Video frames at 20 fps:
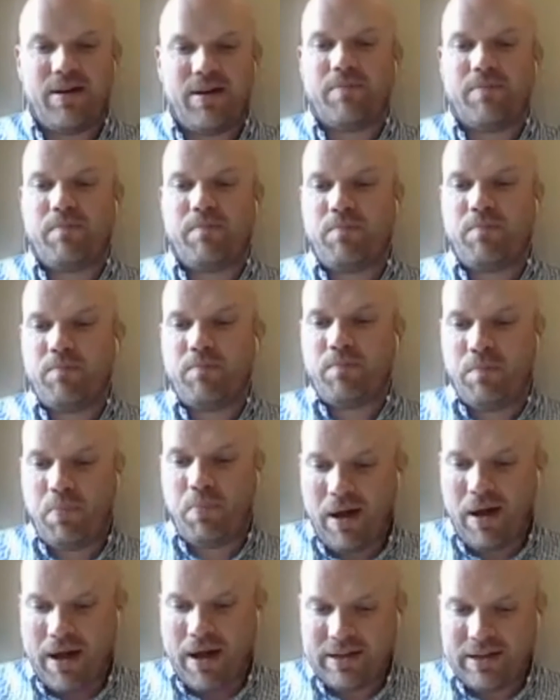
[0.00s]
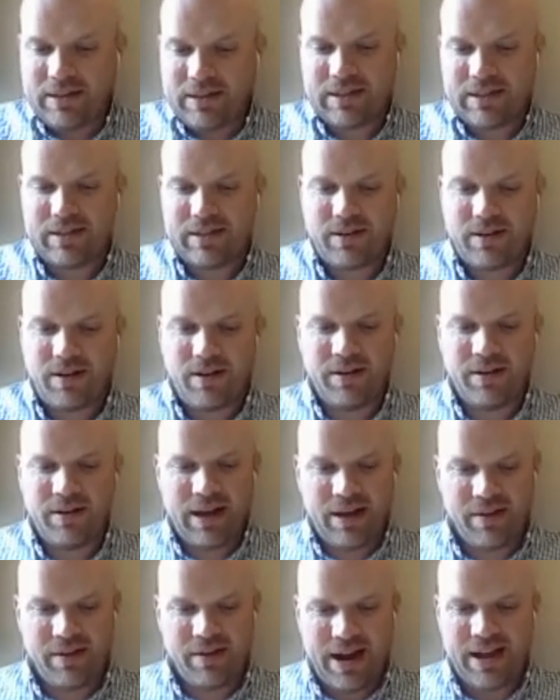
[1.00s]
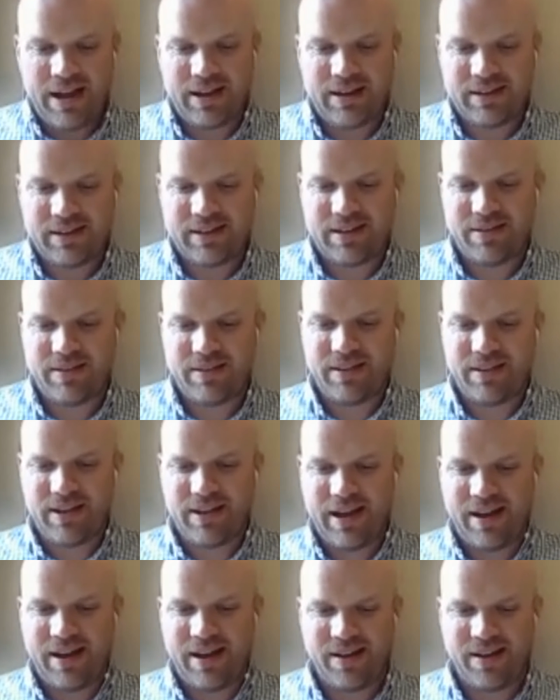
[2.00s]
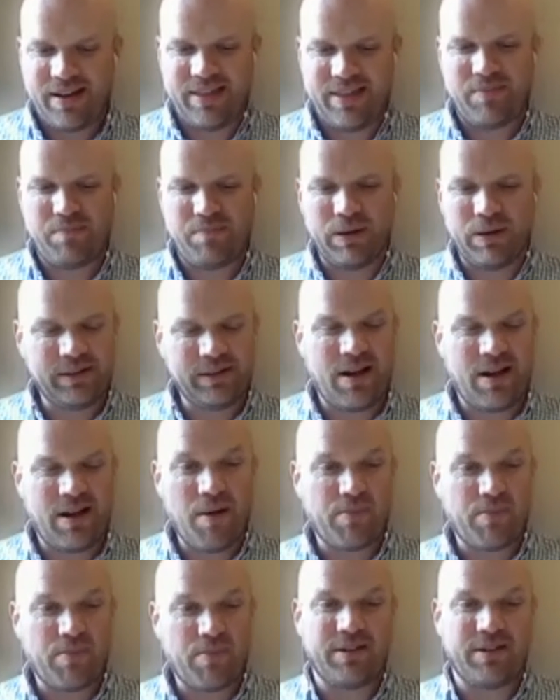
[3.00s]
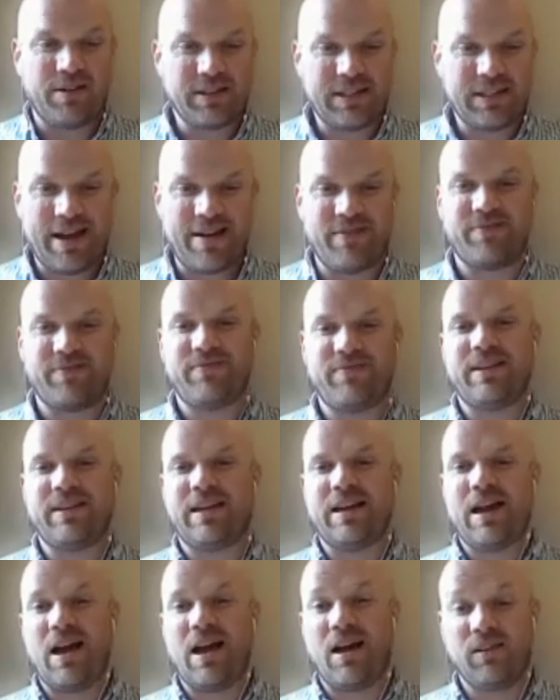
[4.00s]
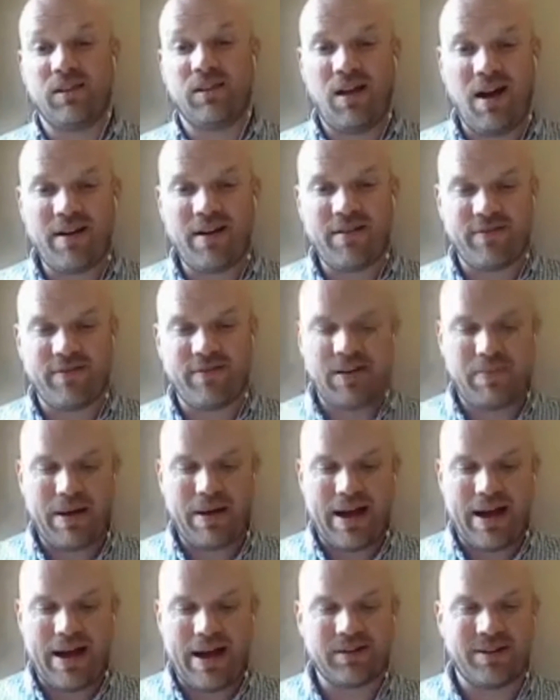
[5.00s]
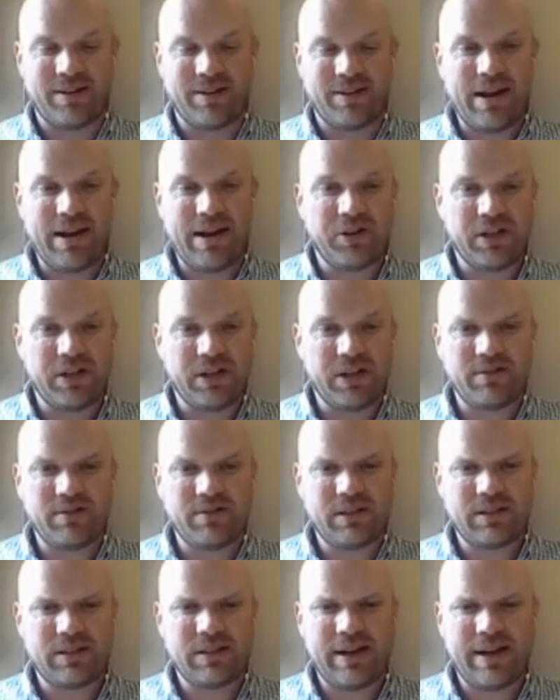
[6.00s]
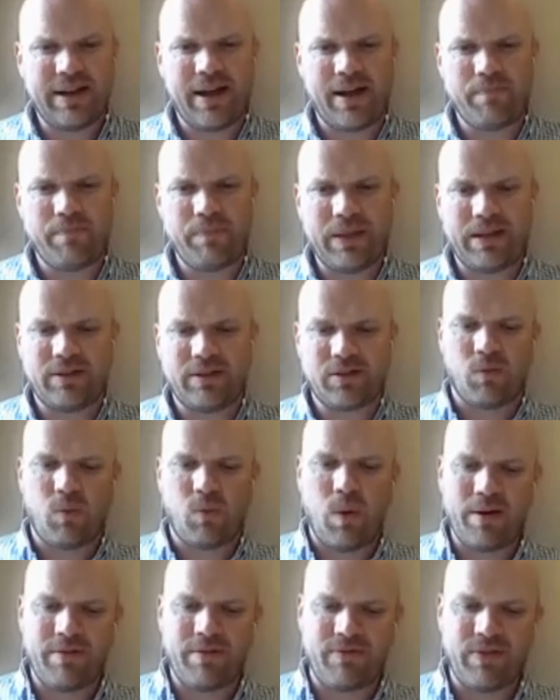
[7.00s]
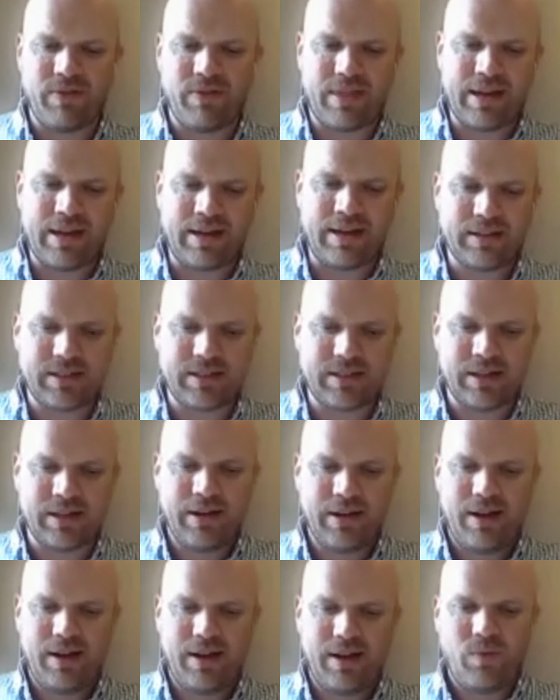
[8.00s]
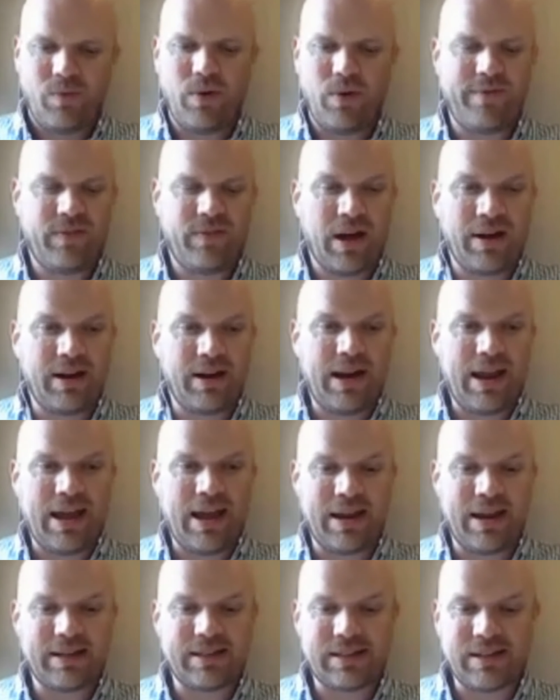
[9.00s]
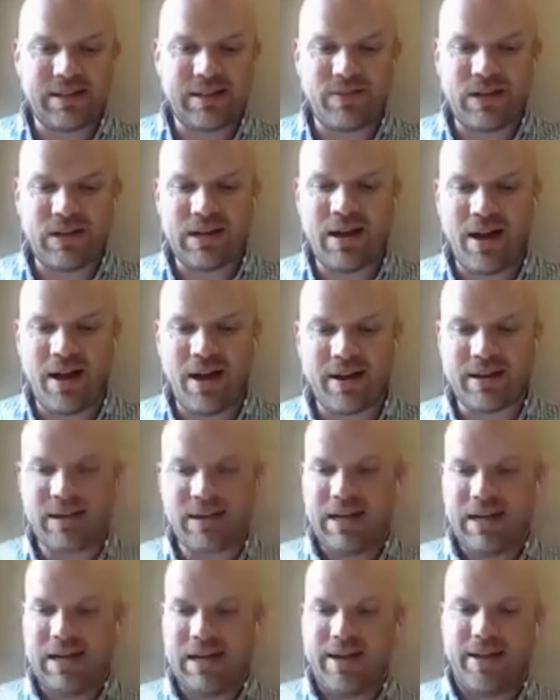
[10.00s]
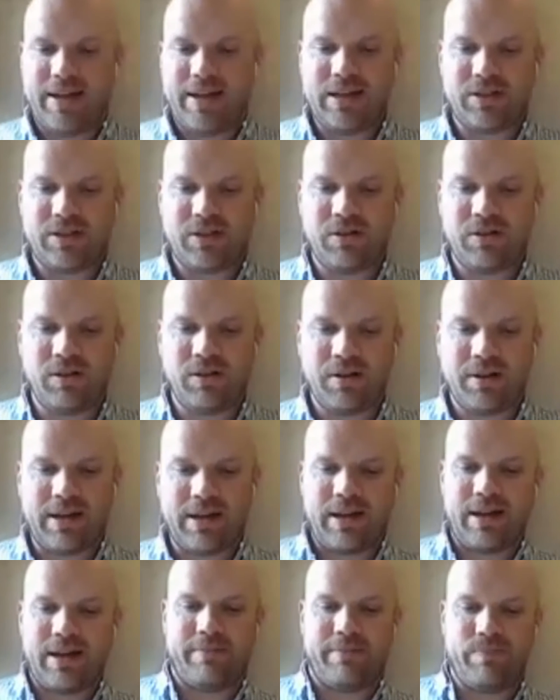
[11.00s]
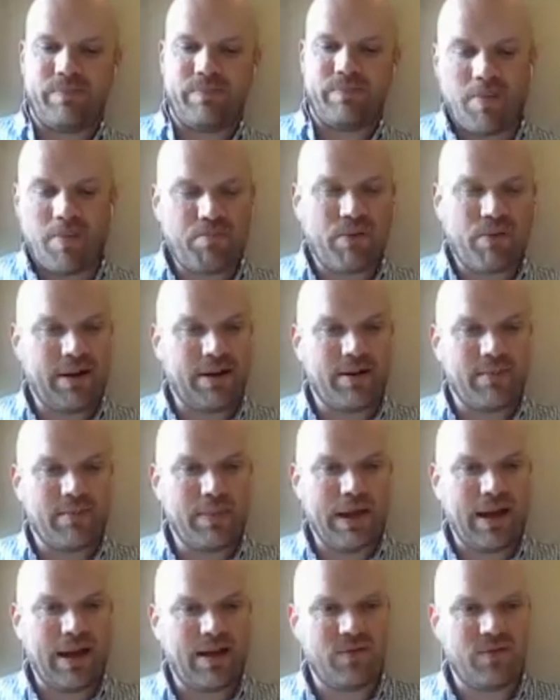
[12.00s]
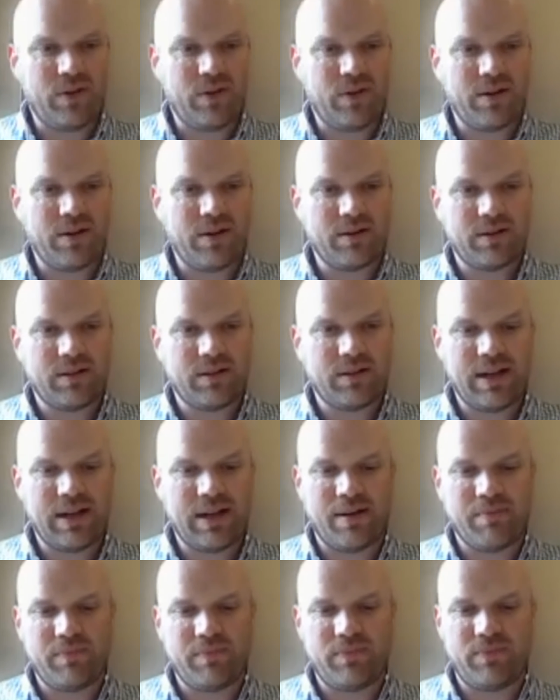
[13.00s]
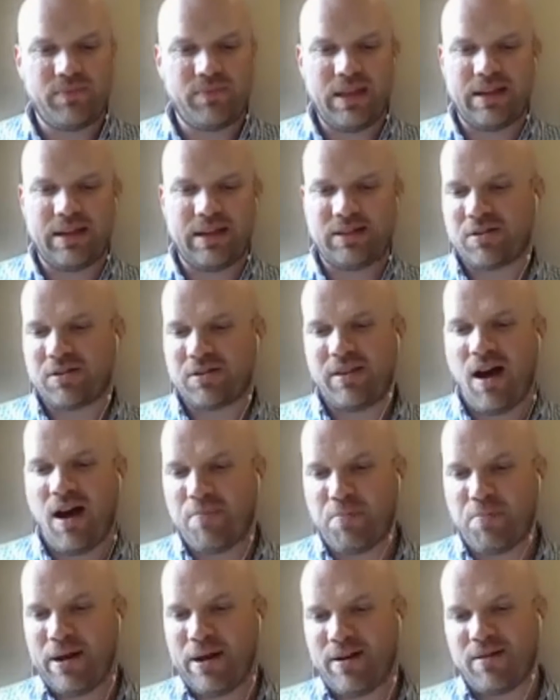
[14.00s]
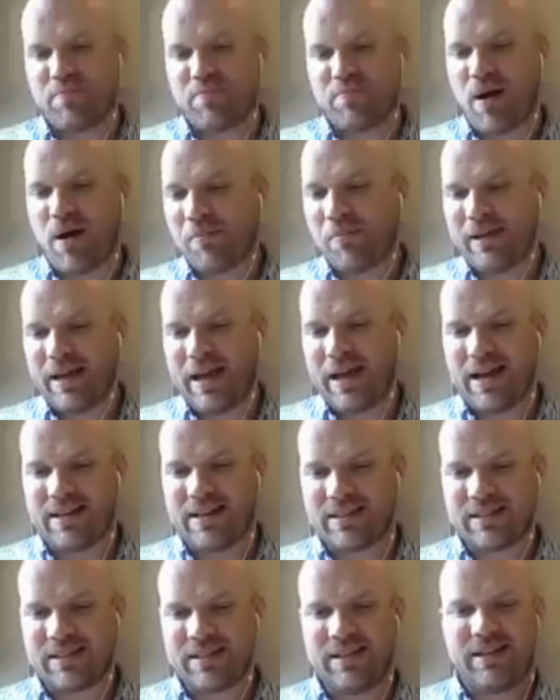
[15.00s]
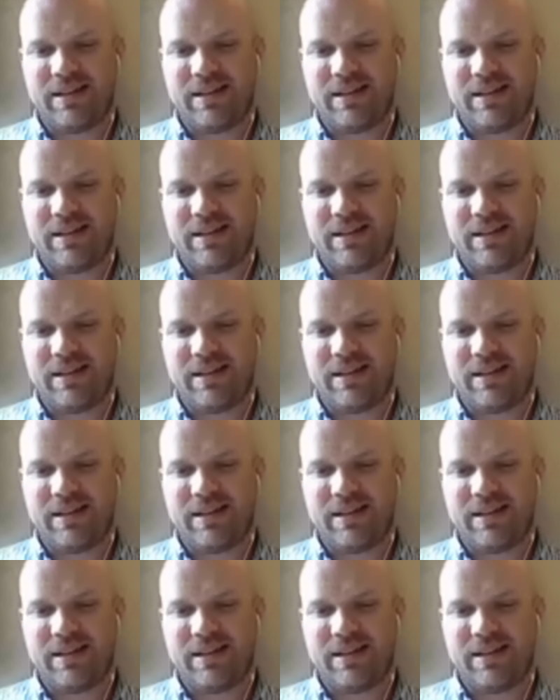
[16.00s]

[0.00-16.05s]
But on the other hand, the building operators have a lot of impact on energy. And so one of the things we've done in Annex 79 is to look at operator behavior. And so the operator probably has